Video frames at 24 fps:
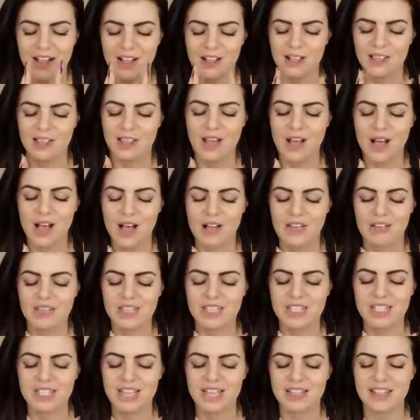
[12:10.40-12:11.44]
I
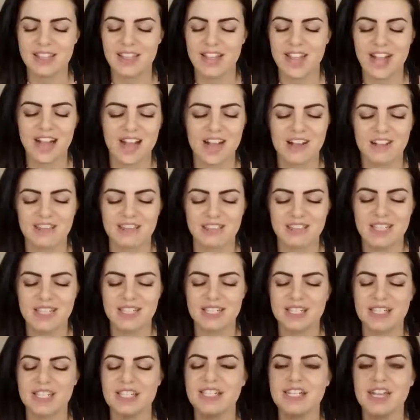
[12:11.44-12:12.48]
love that they have
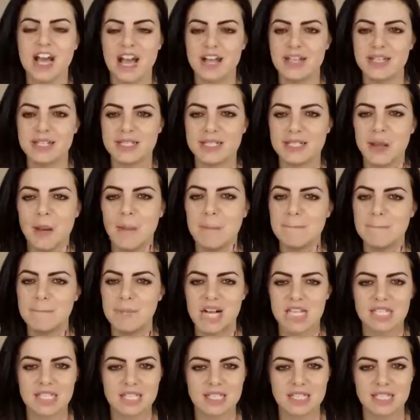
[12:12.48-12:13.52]
this nice
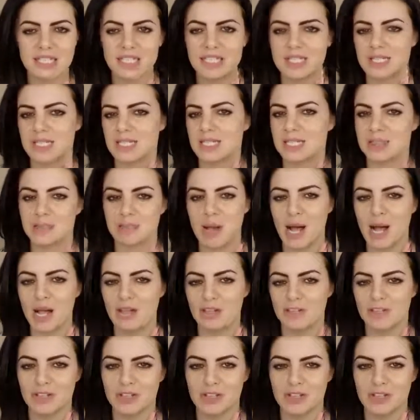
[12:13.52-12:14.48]
musky smell.